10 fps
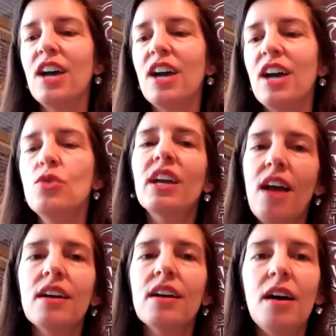you
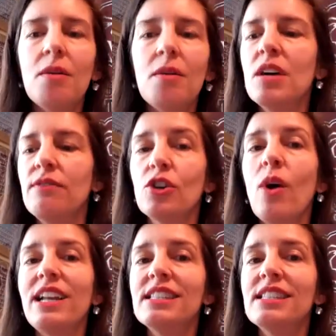cannot come, if you're
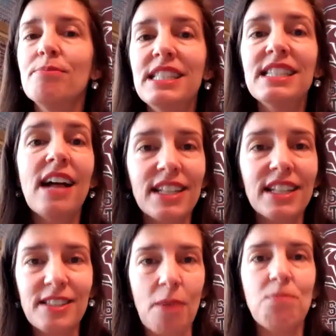going to be selling
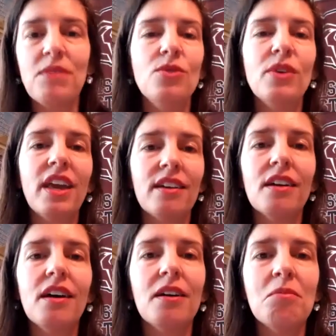something, you can't
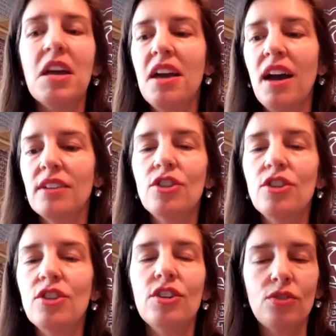come to
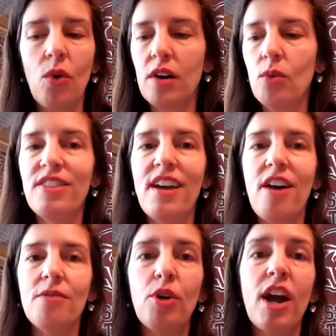your door
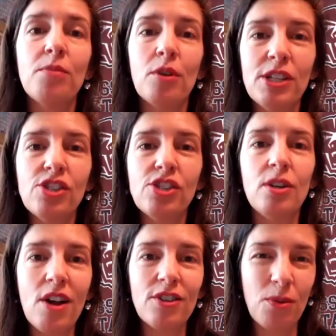without prior permission to
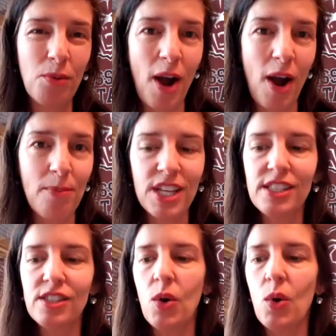be on your property.
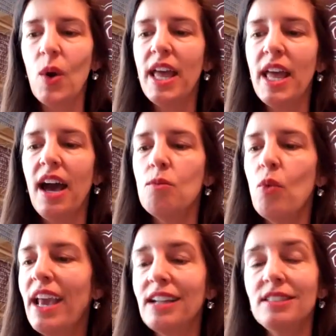So
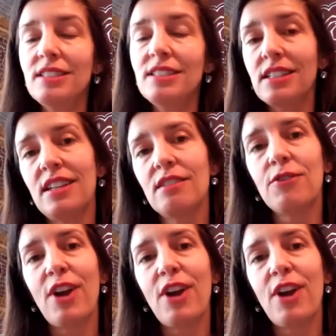we can't extend it